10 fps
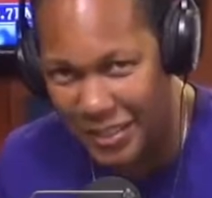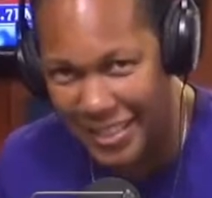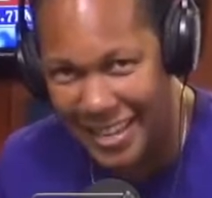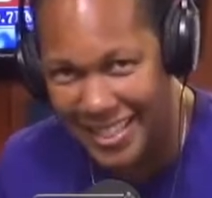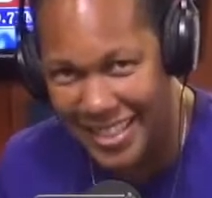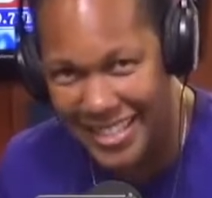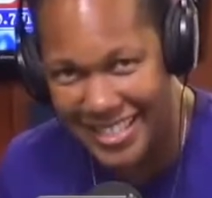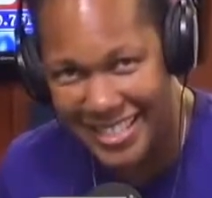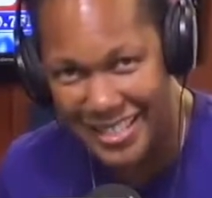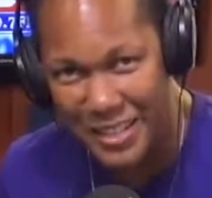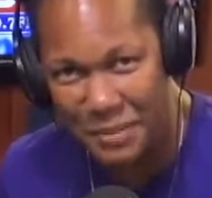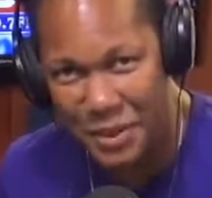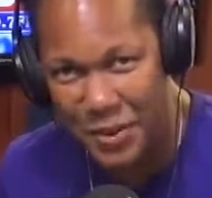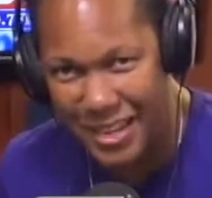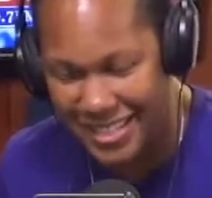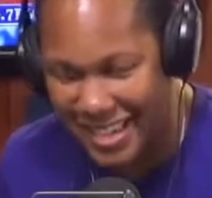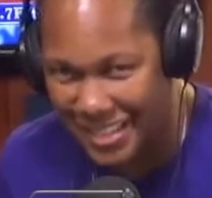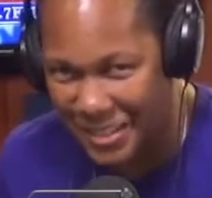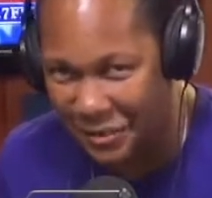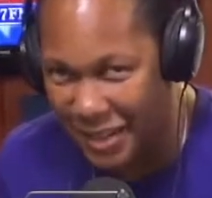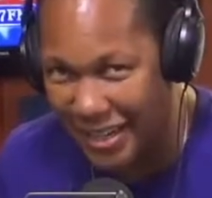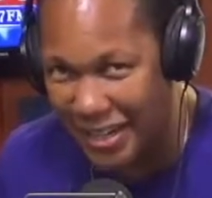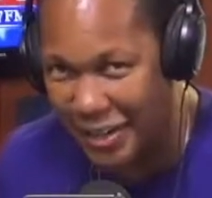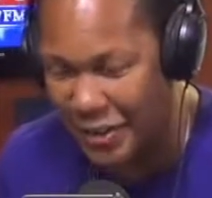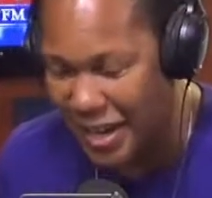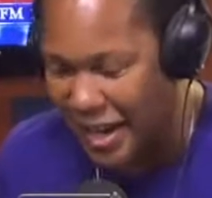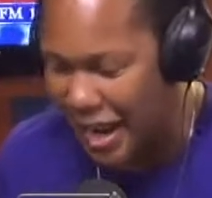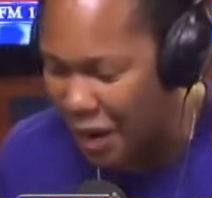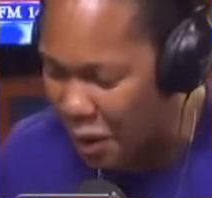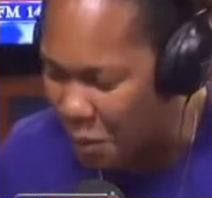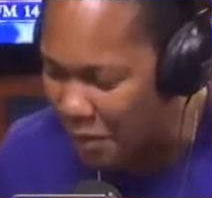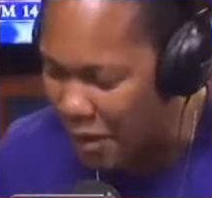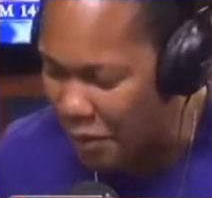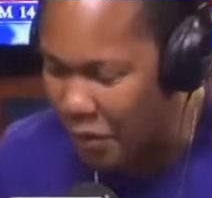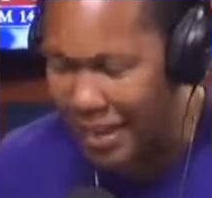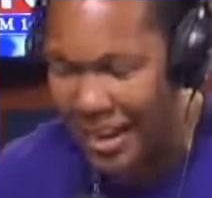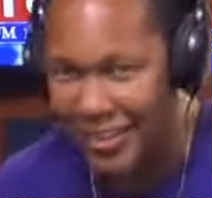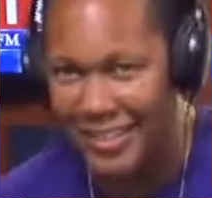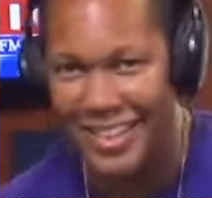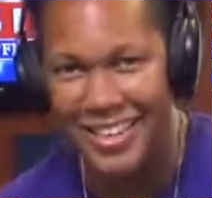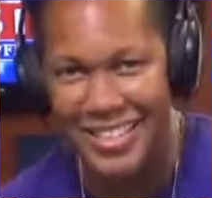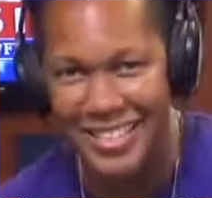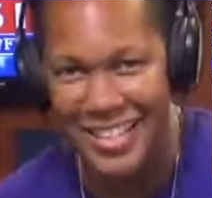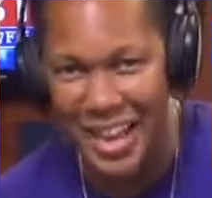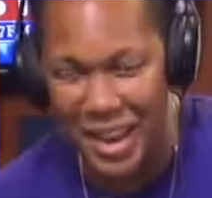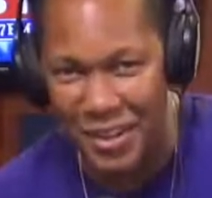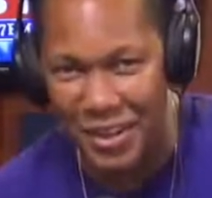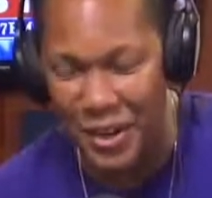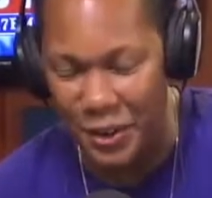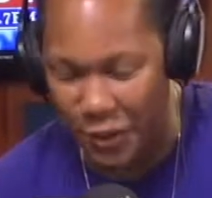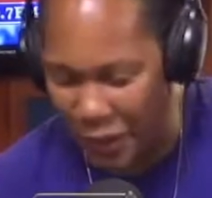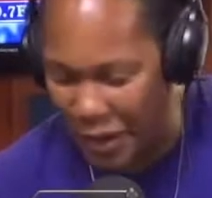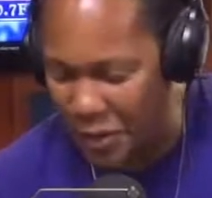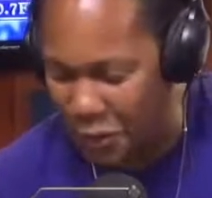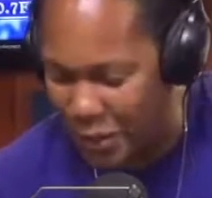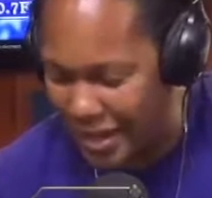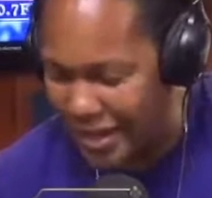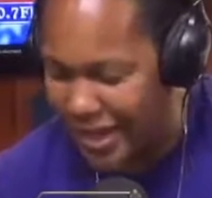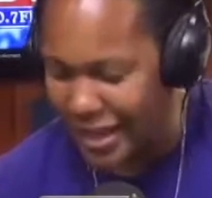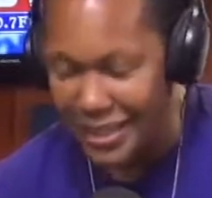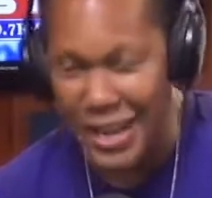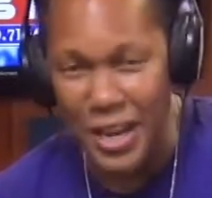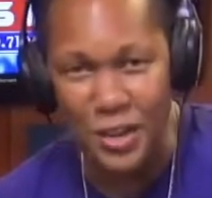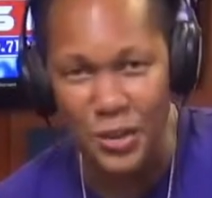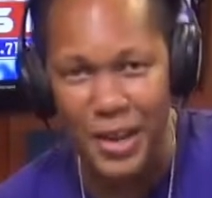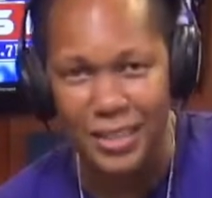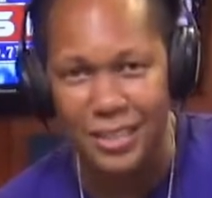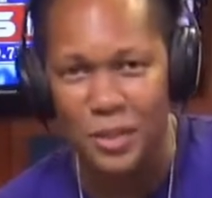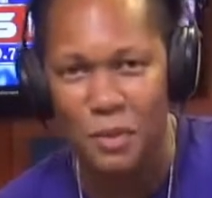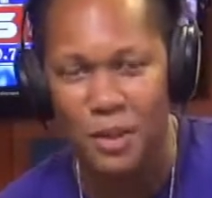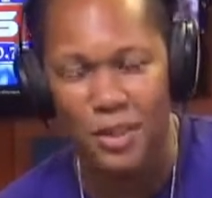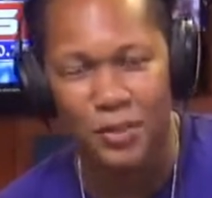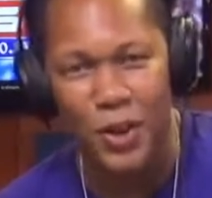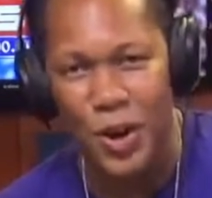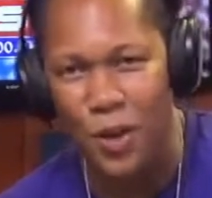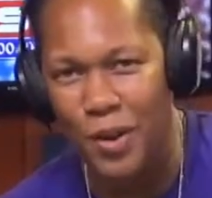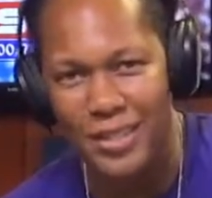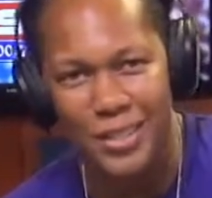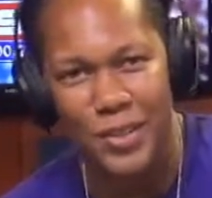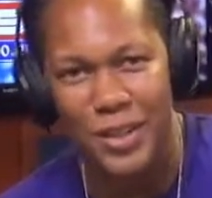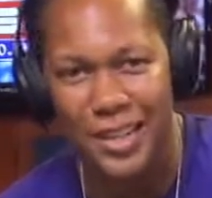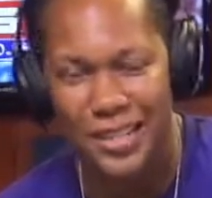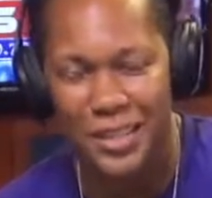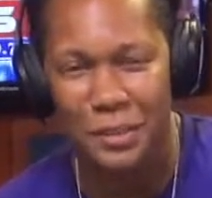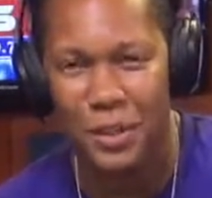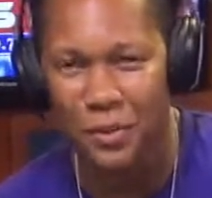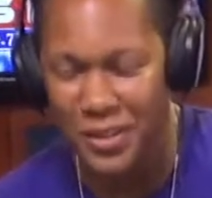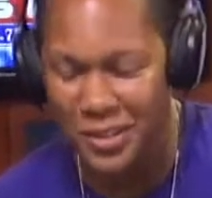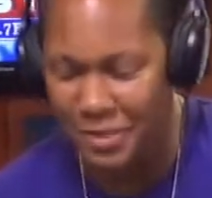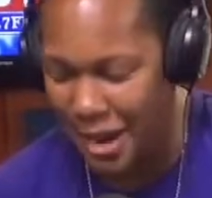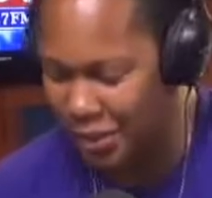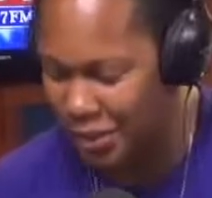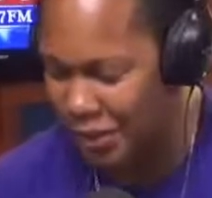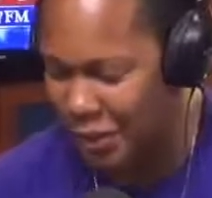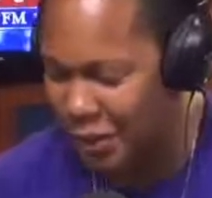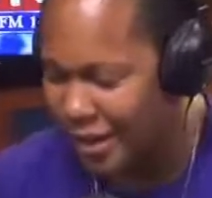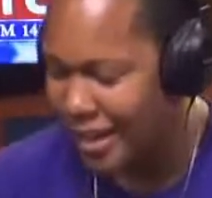Austin, and this is WSIC Radio. I hope everyone out there is having a great week. Thank you guys so much for always tuning in to the Mental Fitness Matters show.